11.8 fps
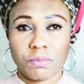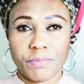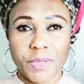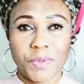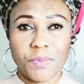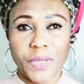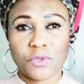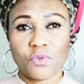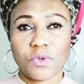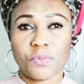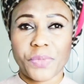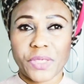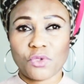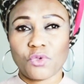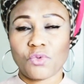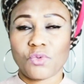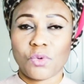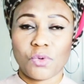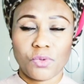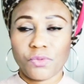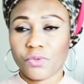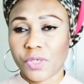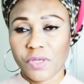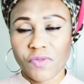maybe part 1, part 2, or
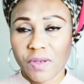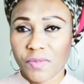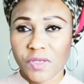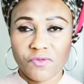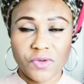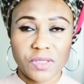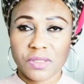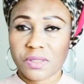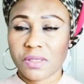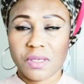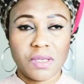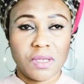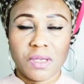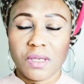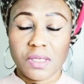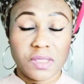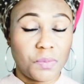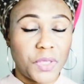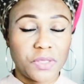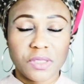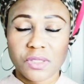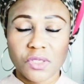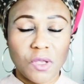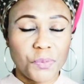give them different. It depends,
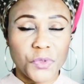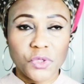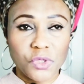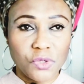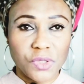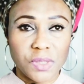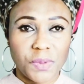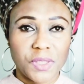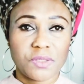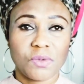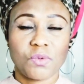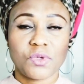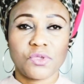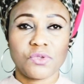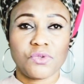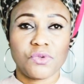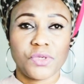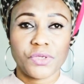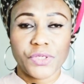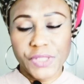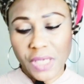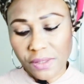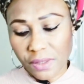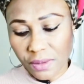it's up to you. It depends on what you do in your
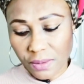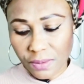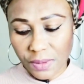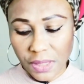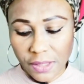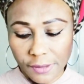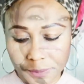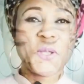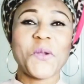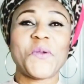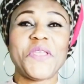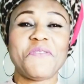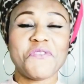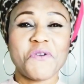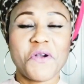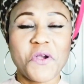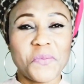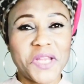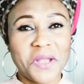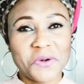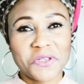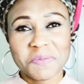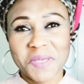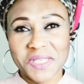channel, okay? So if you are coming
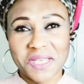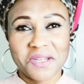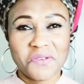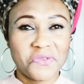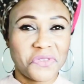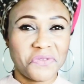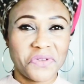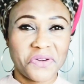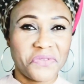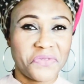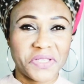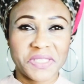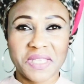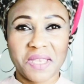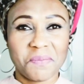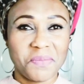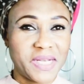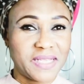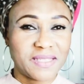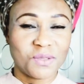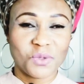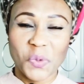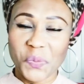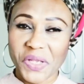across my channel for the very first time, please do
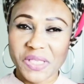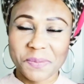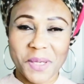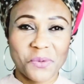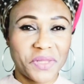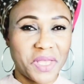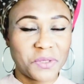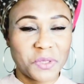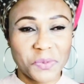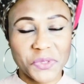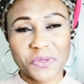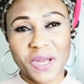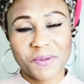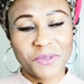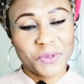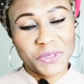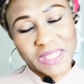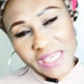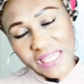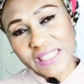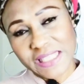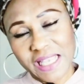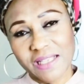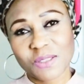not pass by without subscribing. Just hit
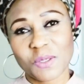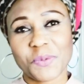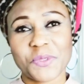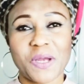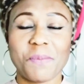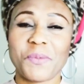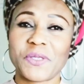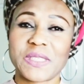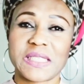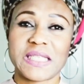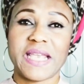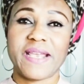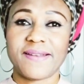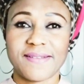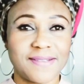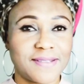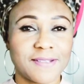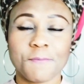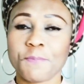that subscribe button and